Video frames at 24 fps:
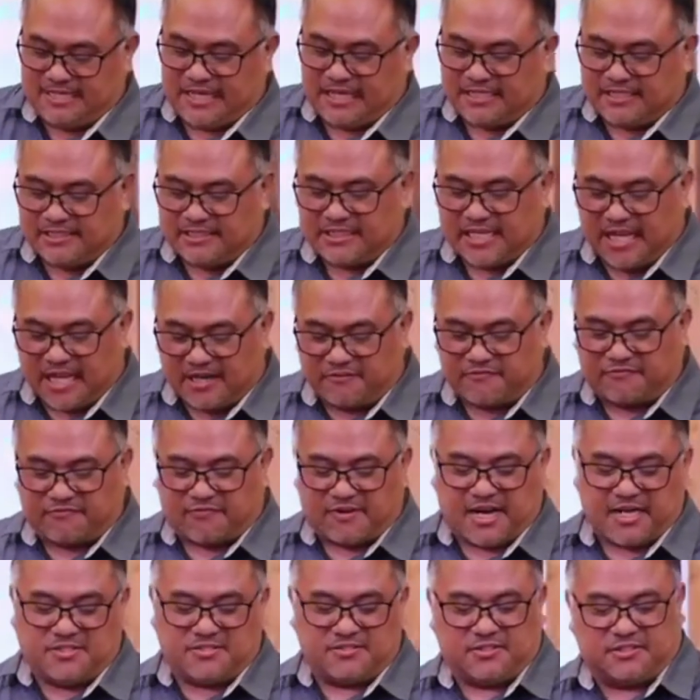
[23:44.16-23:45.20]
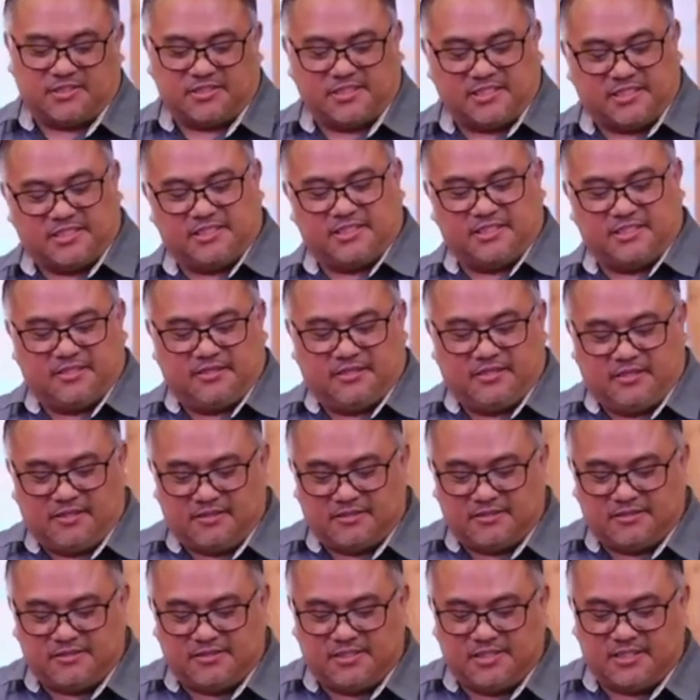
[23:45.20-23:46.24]
self righteousness.
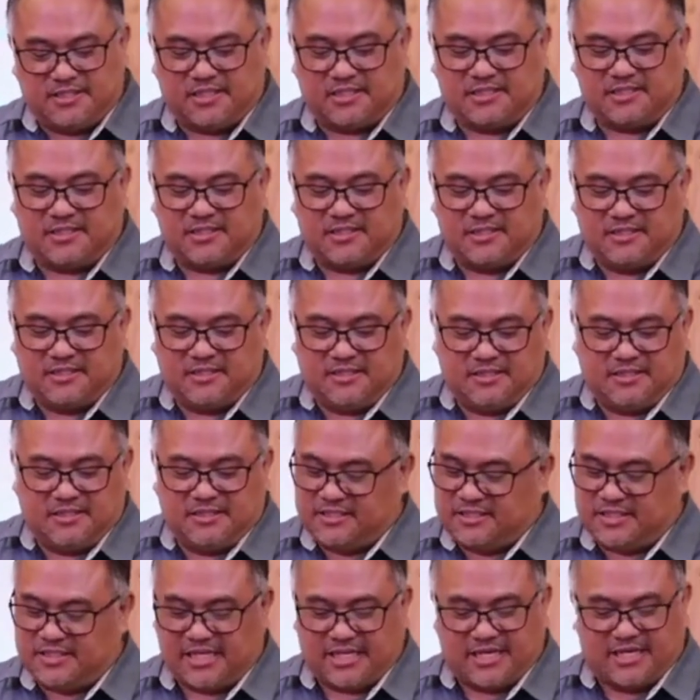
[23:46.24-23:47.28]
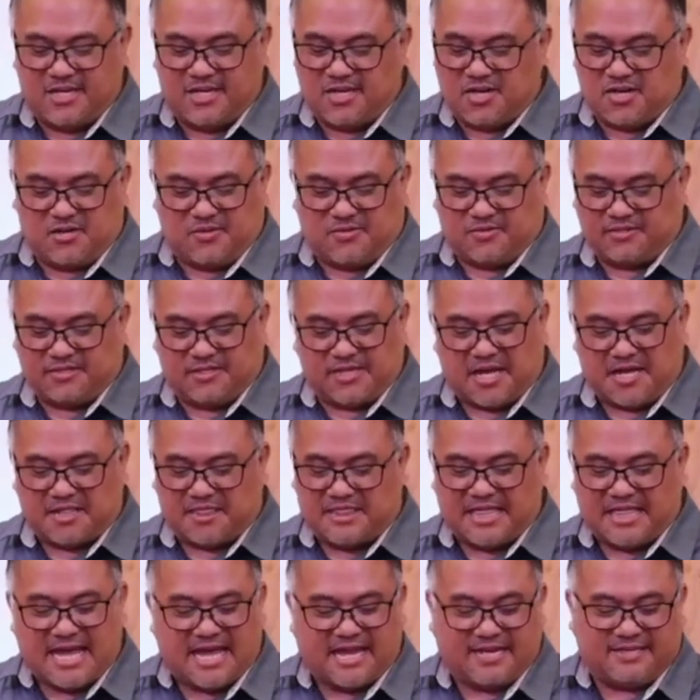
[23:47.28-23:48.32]
Jesus said, No, not
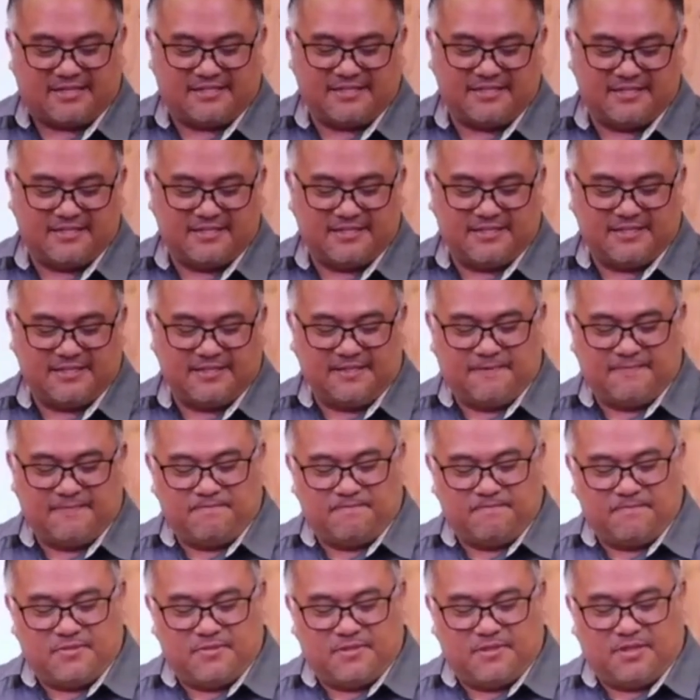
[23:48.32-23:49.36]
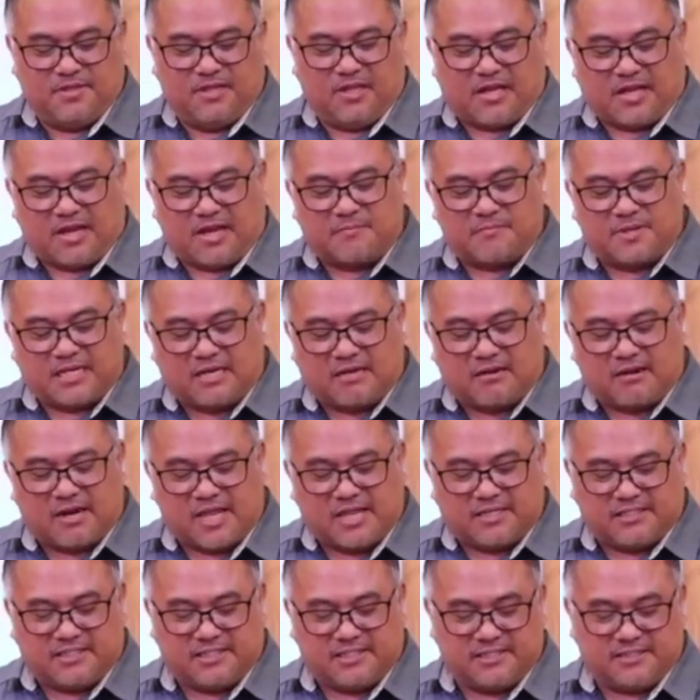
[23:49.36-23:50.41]
that. You come in
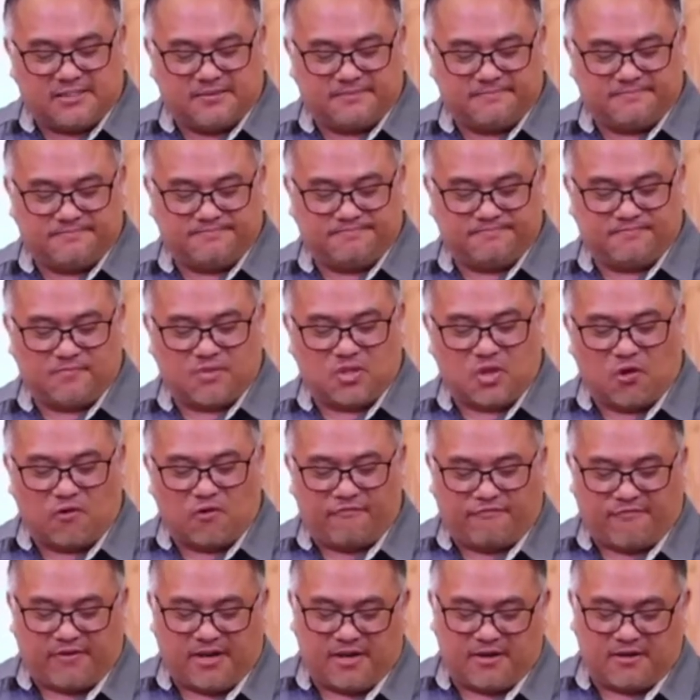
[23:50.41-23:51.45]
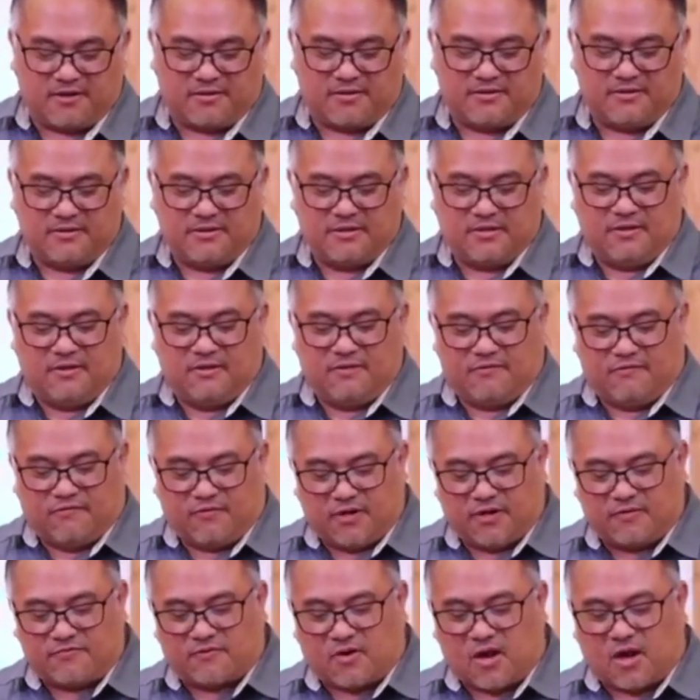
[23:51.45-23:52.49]
grace. No fear,
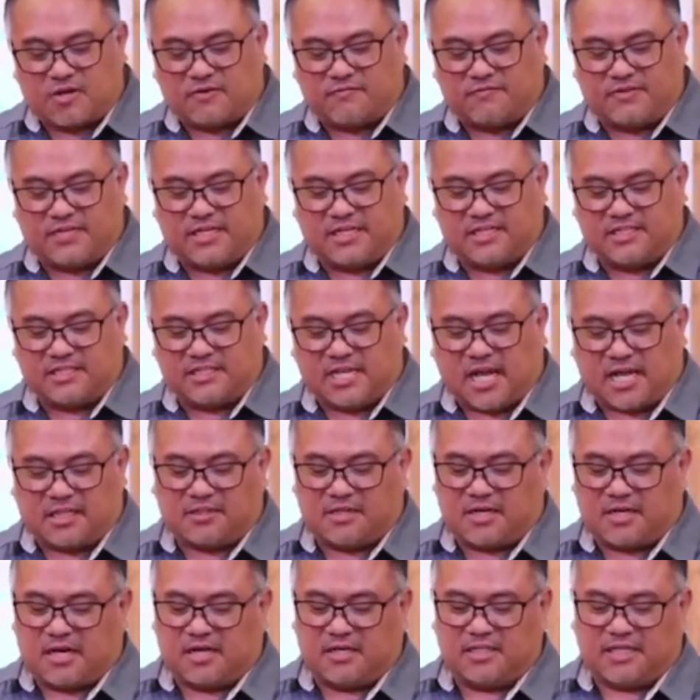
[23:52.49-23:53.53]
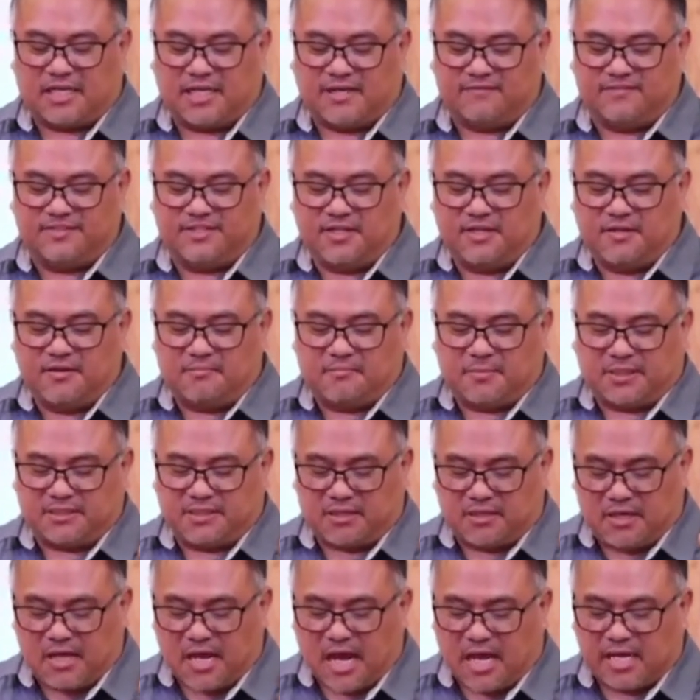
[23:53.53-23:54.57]
full of confidence, not in ourselves, but
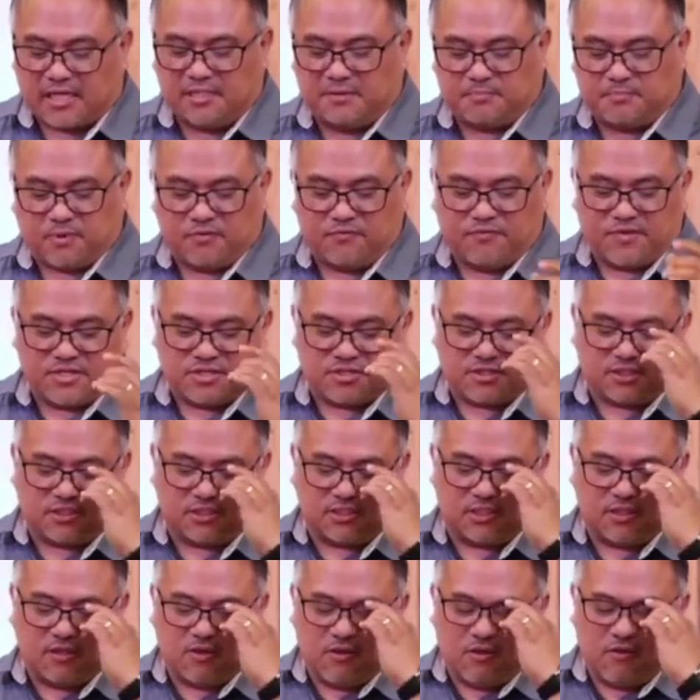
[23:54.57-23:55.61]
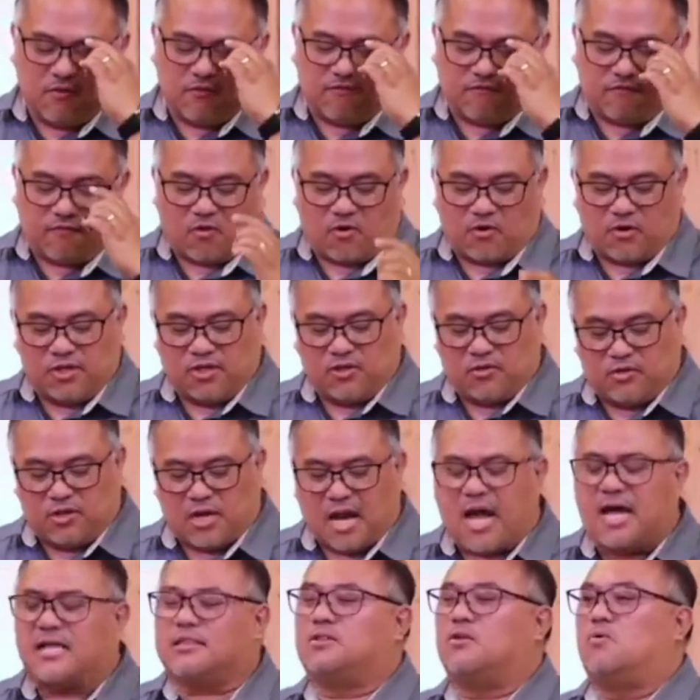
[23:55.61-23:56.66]
in God's provisions for you.
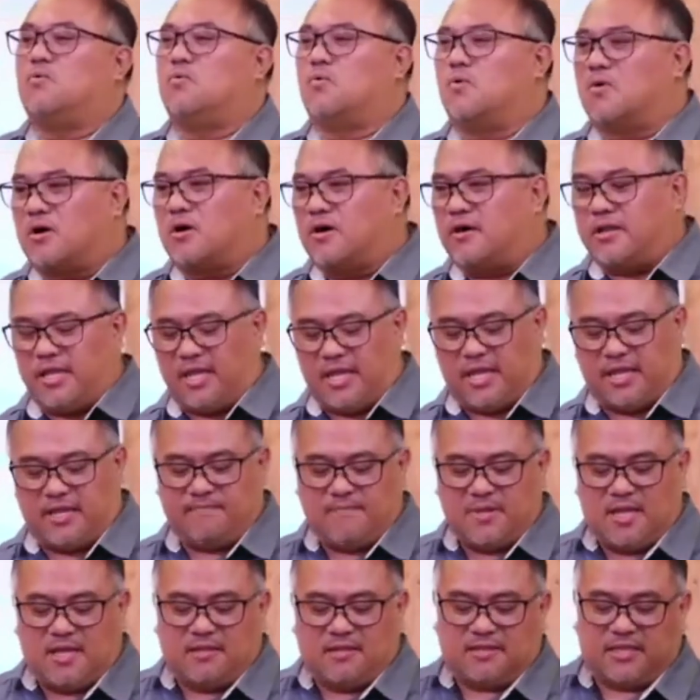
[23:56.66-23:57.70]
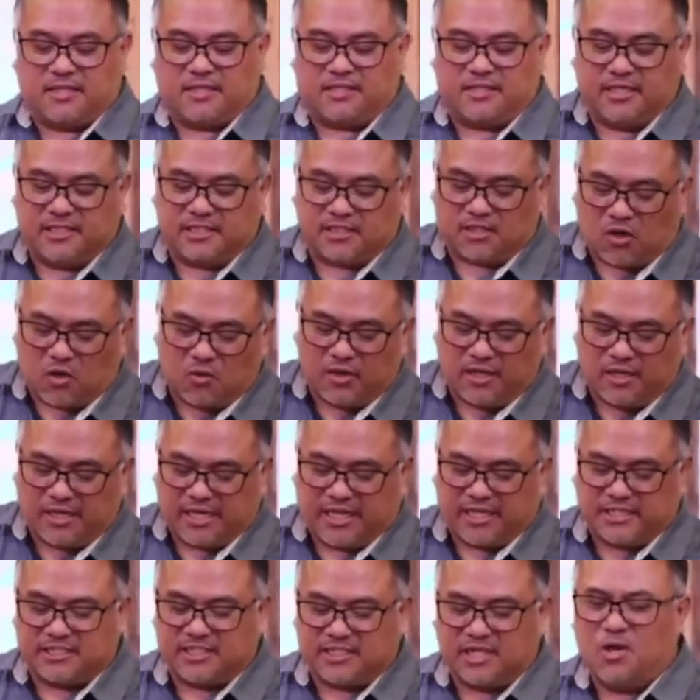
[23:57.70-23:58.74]
Not worrying that His
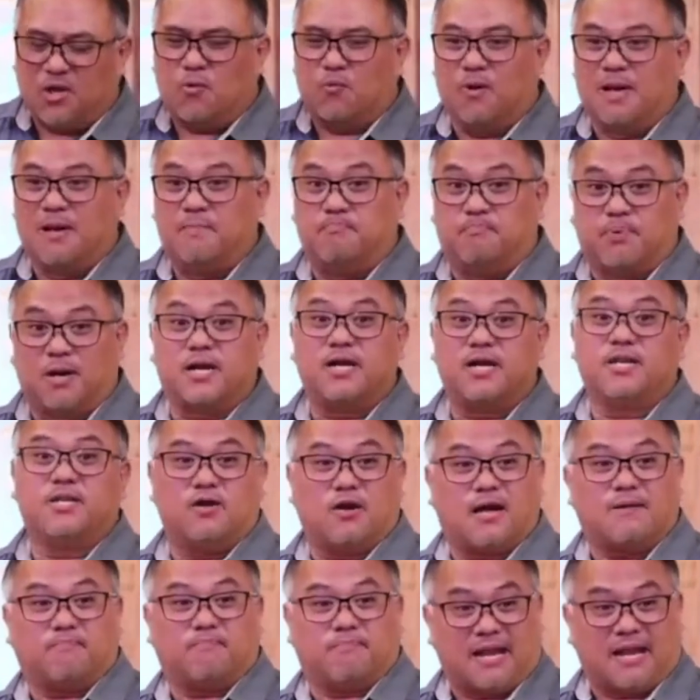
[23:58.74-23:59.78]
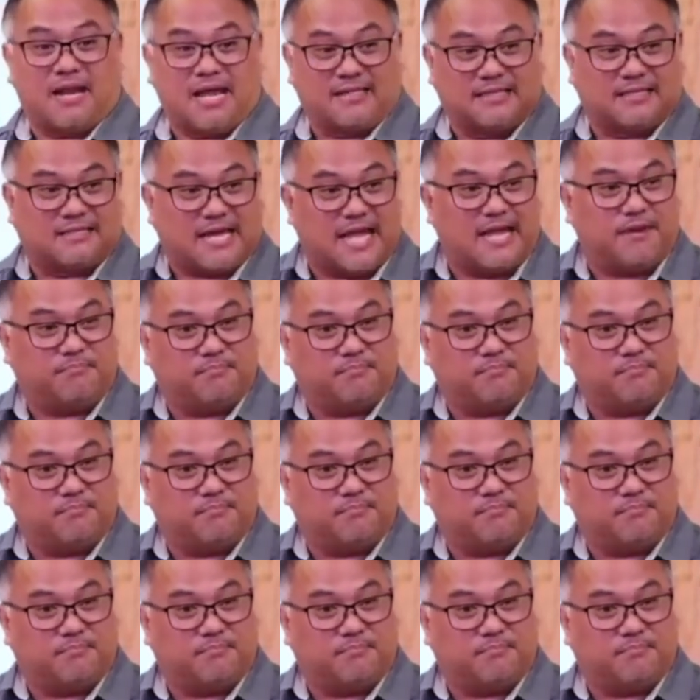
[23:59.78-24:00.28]
holiness will burn you up, like that high